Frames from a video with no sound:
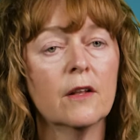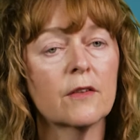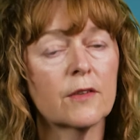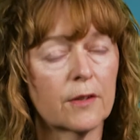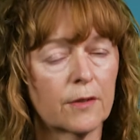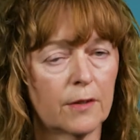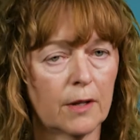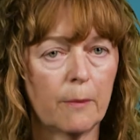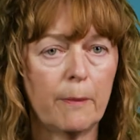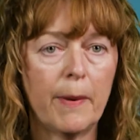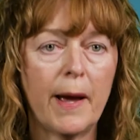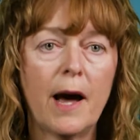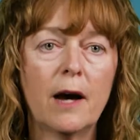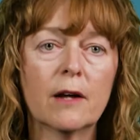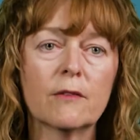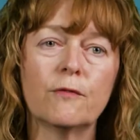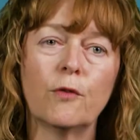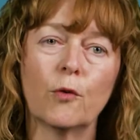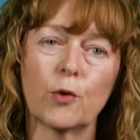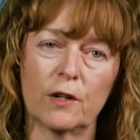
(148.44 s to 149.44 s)
that
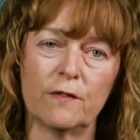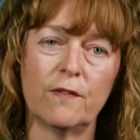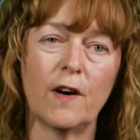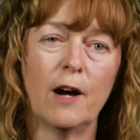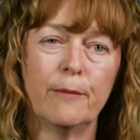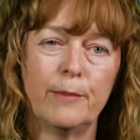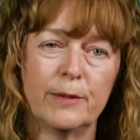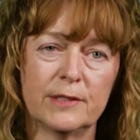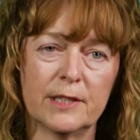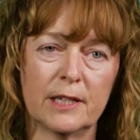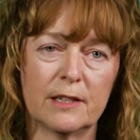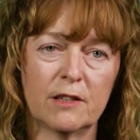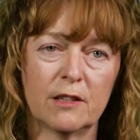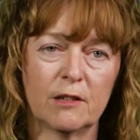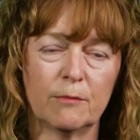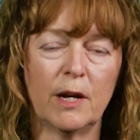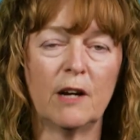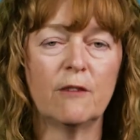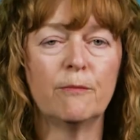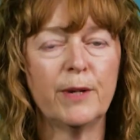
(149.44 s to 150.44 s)
about 45% of
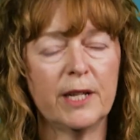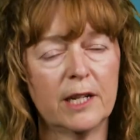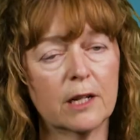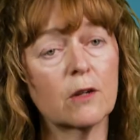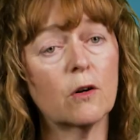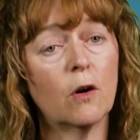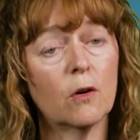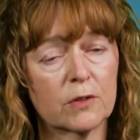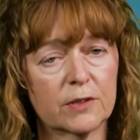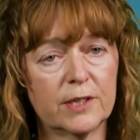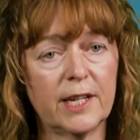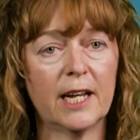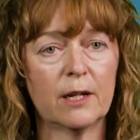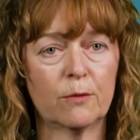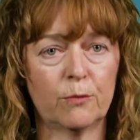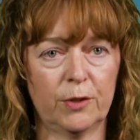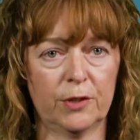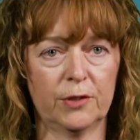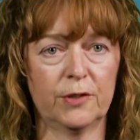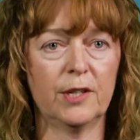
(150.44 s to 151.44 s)
them have been in
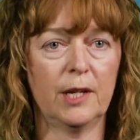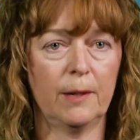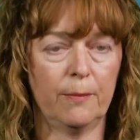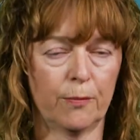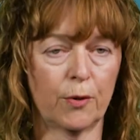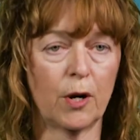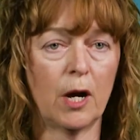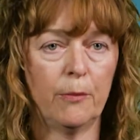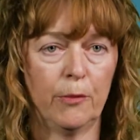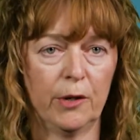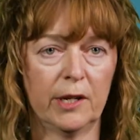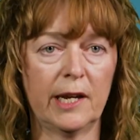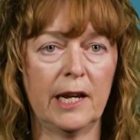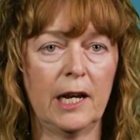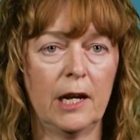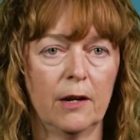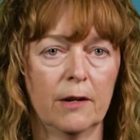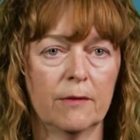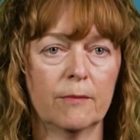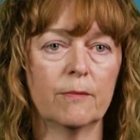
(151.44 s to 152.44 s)
contact with their primary
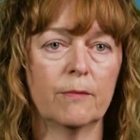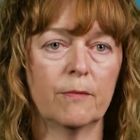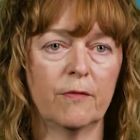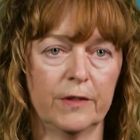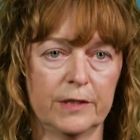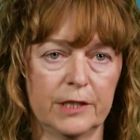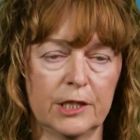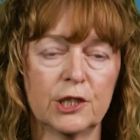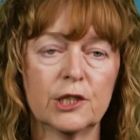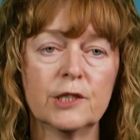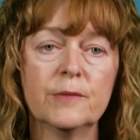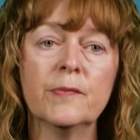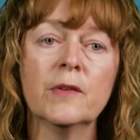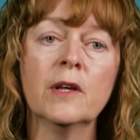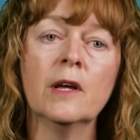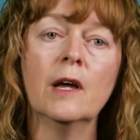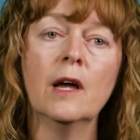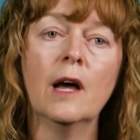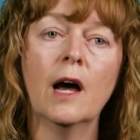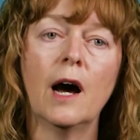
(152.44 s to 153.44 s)
care physician,
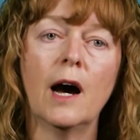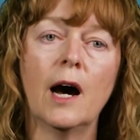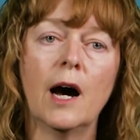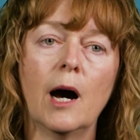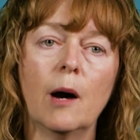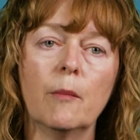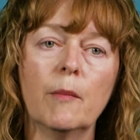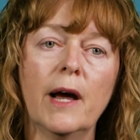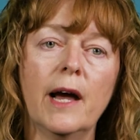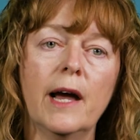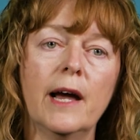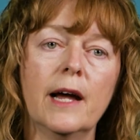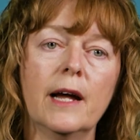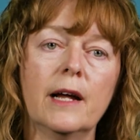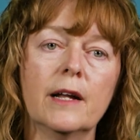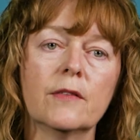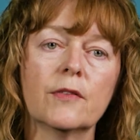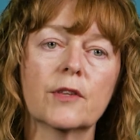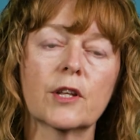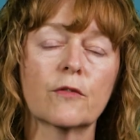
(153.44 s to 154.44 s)

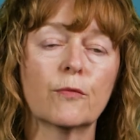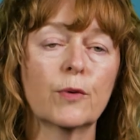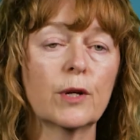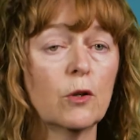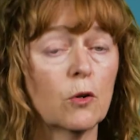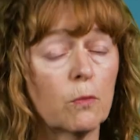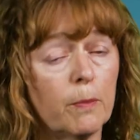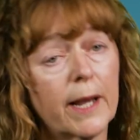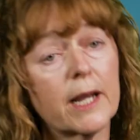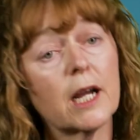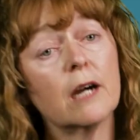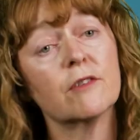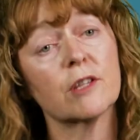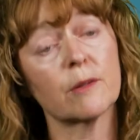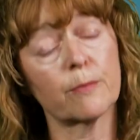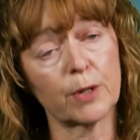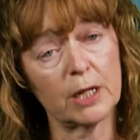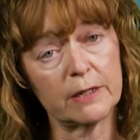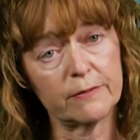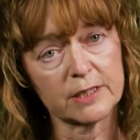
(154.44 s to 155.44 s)
and that if we look back over the
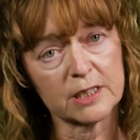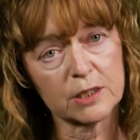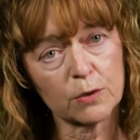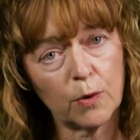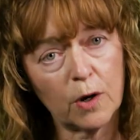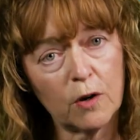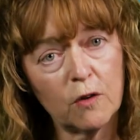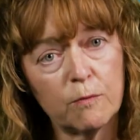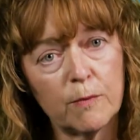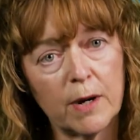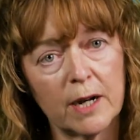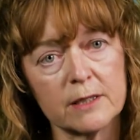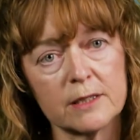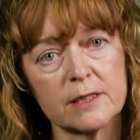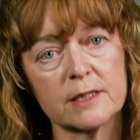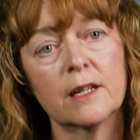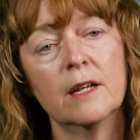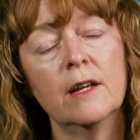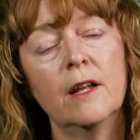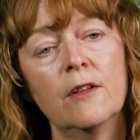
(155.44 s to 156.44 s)
previous 12
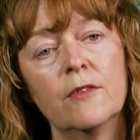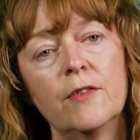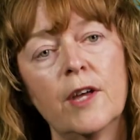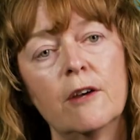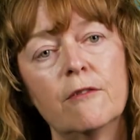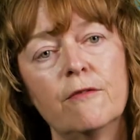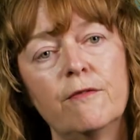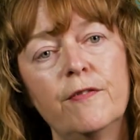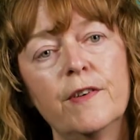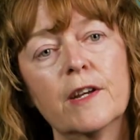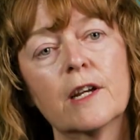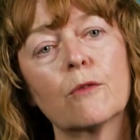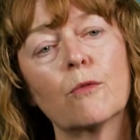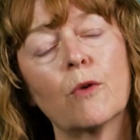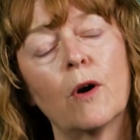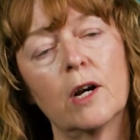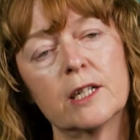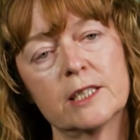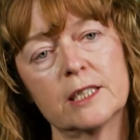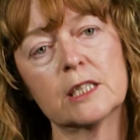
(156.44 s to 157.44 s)
months, that figure
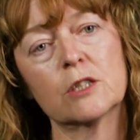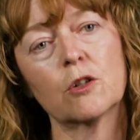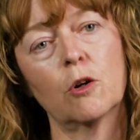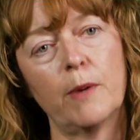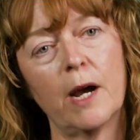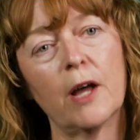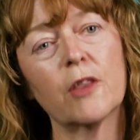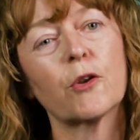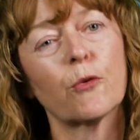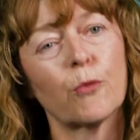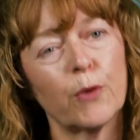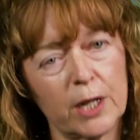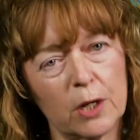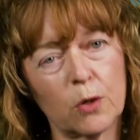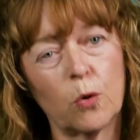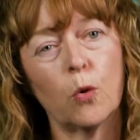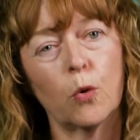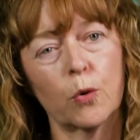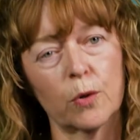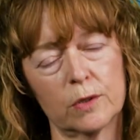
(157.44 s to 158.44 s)
rises to about
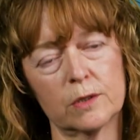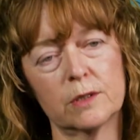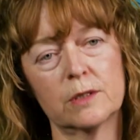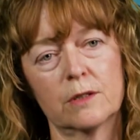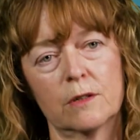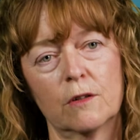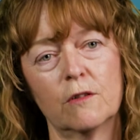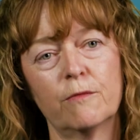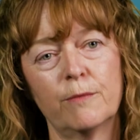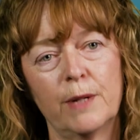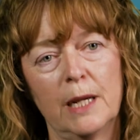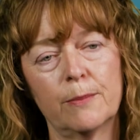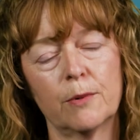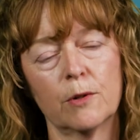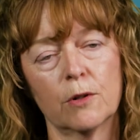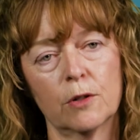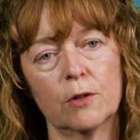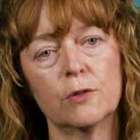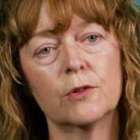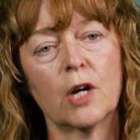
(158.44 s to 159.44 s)
3/4 of
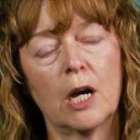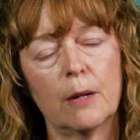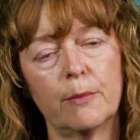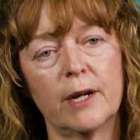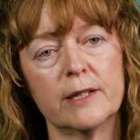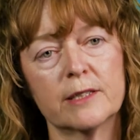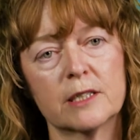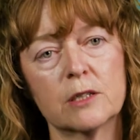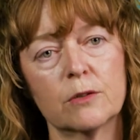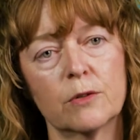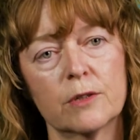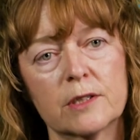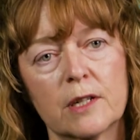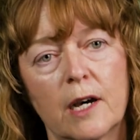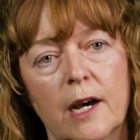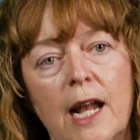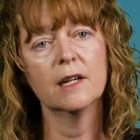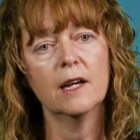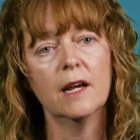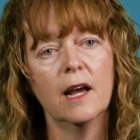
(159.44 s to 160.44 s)
people who die by
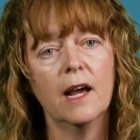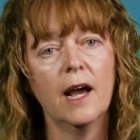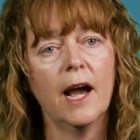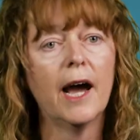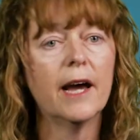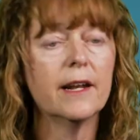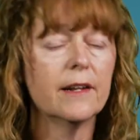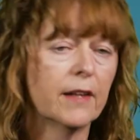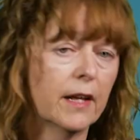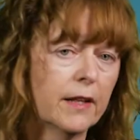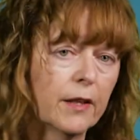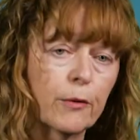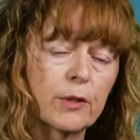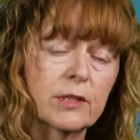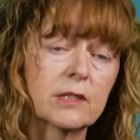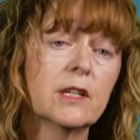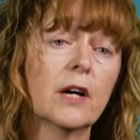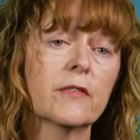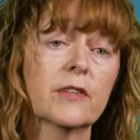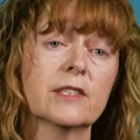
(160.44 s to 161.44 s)
suicide. And there is
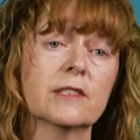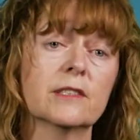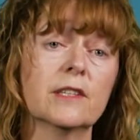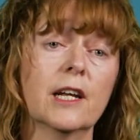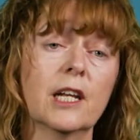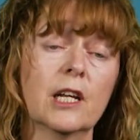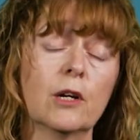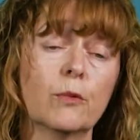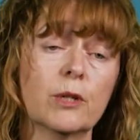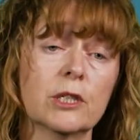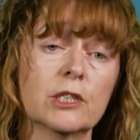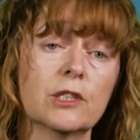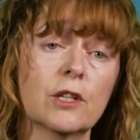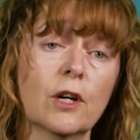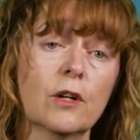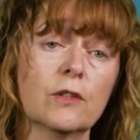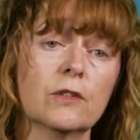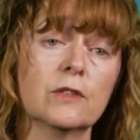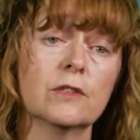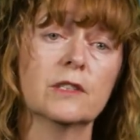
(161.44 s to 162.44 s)
another study which
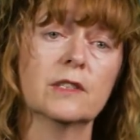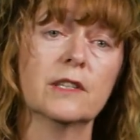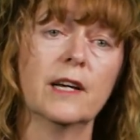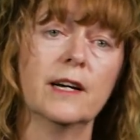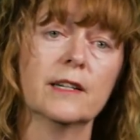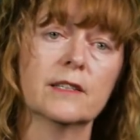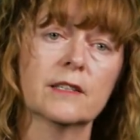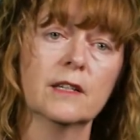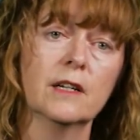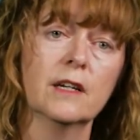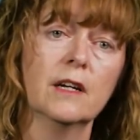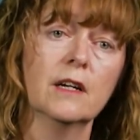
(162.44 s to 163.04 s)
shows that